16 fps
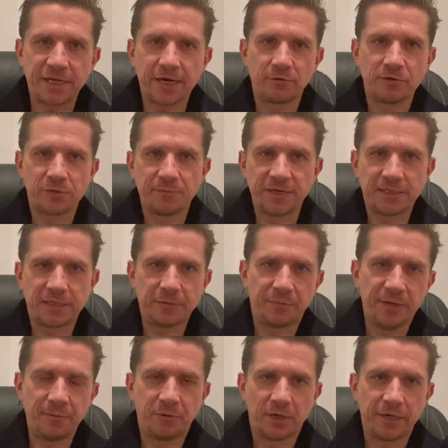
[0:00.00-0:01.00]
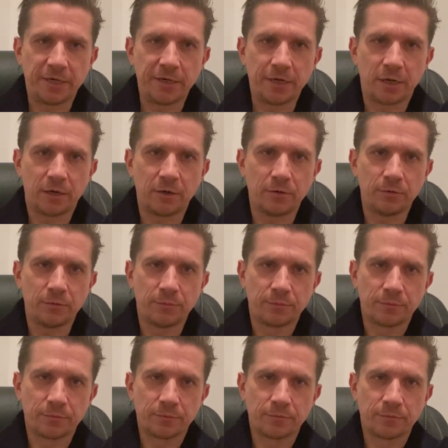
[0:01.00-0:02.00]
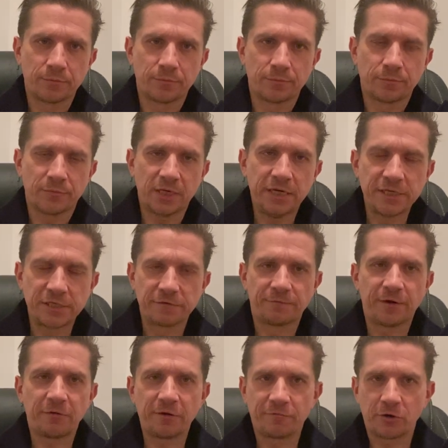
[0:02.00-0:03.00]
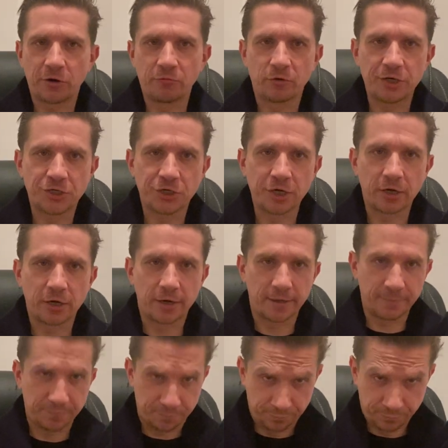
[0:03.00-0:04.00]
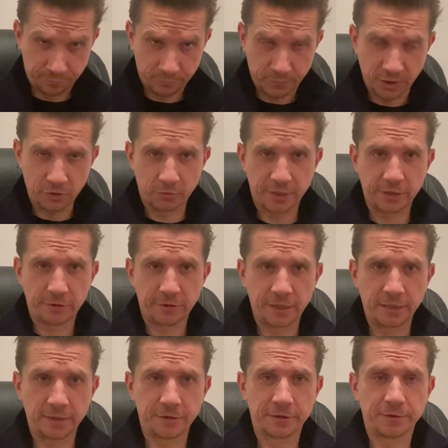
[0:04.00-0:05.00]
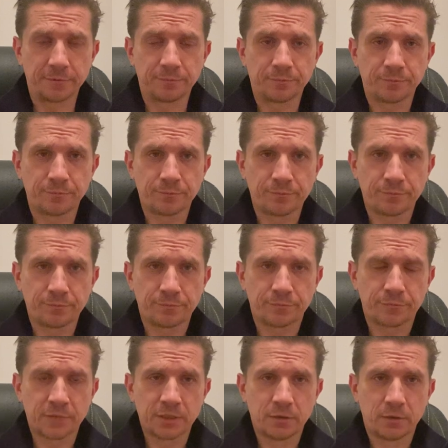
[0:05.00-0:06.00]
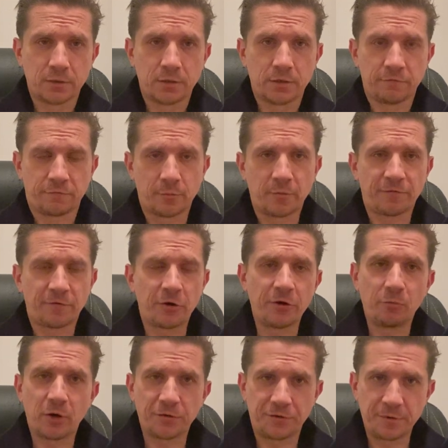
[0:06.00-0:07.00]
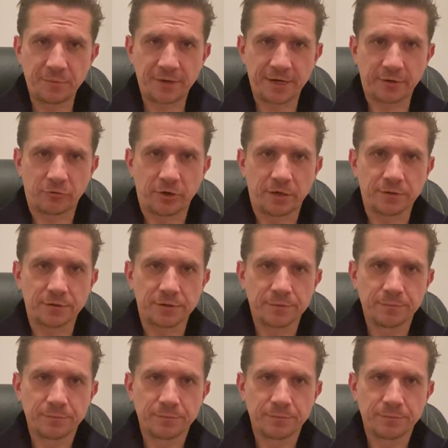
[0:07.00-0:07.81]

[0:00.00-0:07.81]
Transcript: charismatic people I know is a very, very rich guy who I know in London from a very wealthy background.